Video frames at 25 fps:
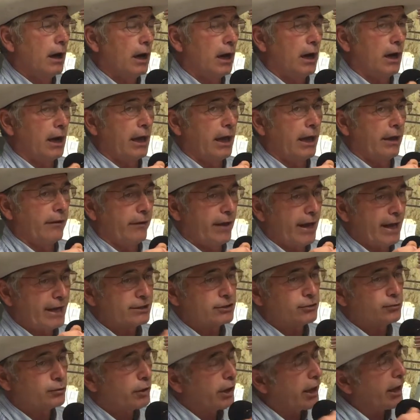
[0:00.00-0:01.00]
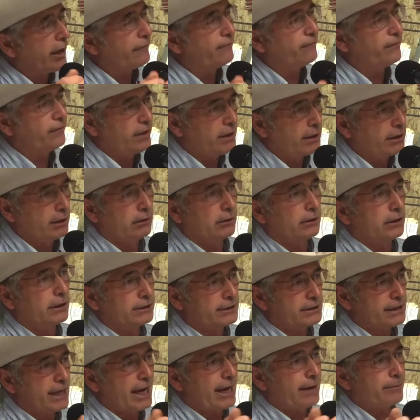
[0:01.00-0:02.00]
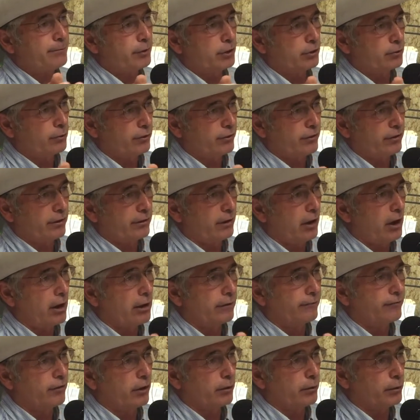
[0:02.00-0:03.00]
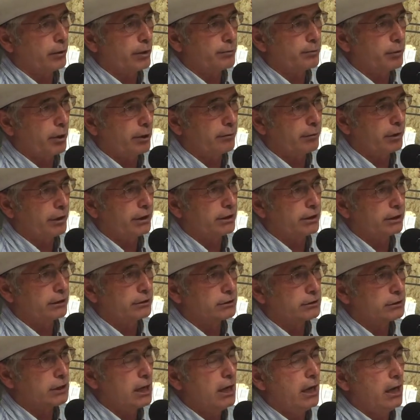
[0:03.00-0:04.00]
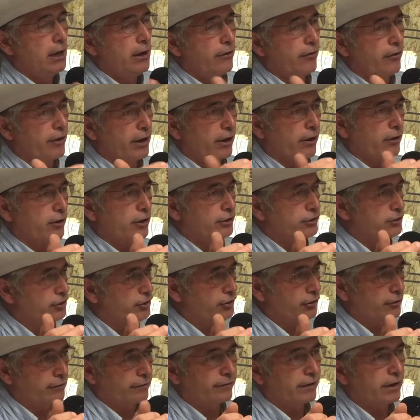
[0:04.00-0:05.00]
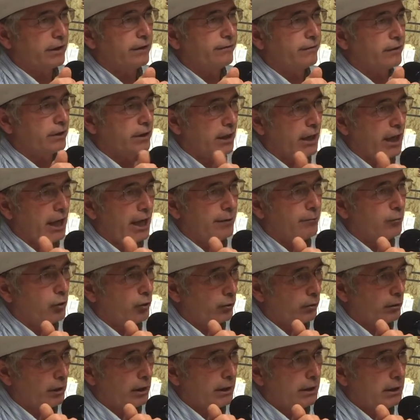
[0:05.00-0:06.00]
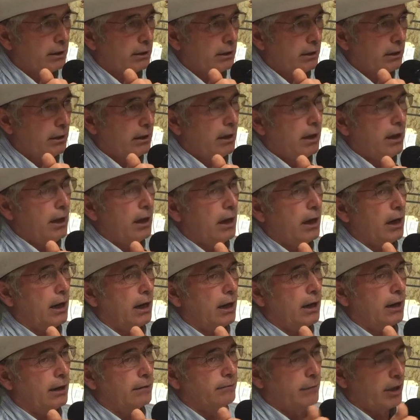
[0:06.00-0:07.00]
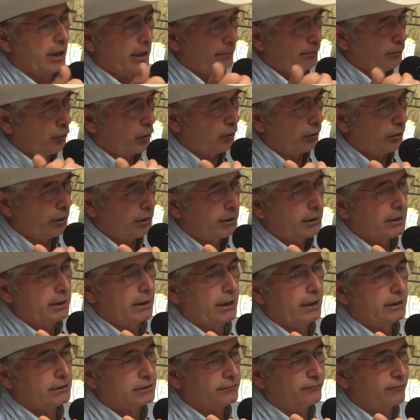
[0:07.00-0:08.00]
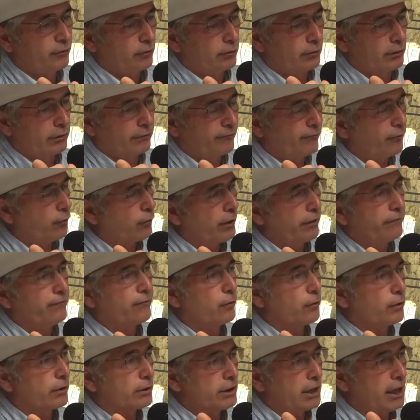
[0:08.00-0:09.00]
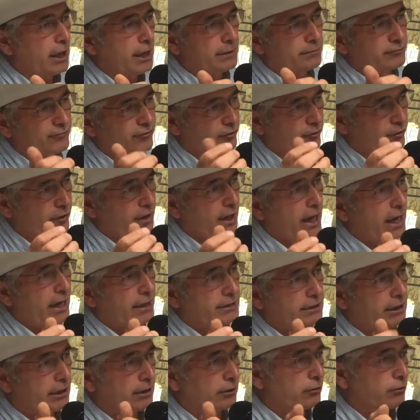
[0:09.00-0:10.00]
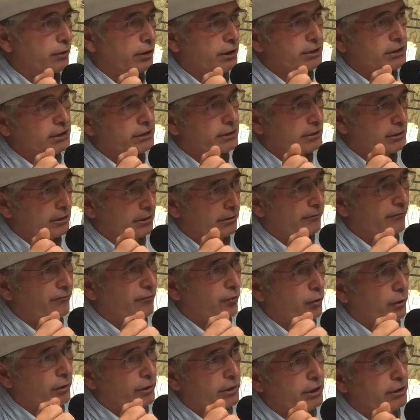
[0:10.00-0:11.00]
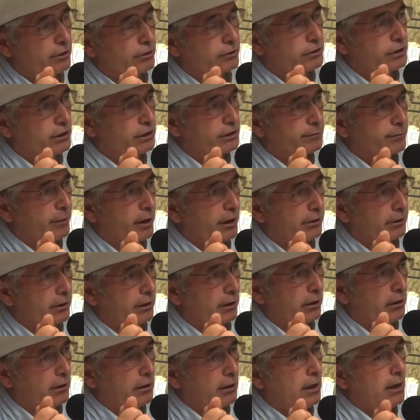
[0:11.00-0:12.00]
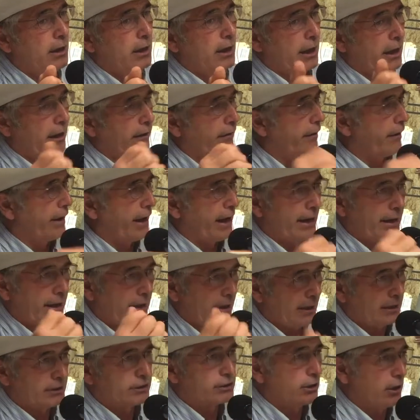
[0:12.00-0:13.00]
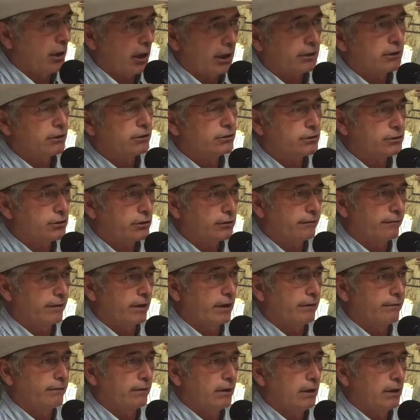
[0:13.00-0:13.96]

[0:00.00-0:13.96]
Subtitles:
And that's what I feel has happened with a lot of our Republicans. They are conservative in name only. My opponent has voted 44 times for tax increases in the 4 years he's been there, and that is not conservative.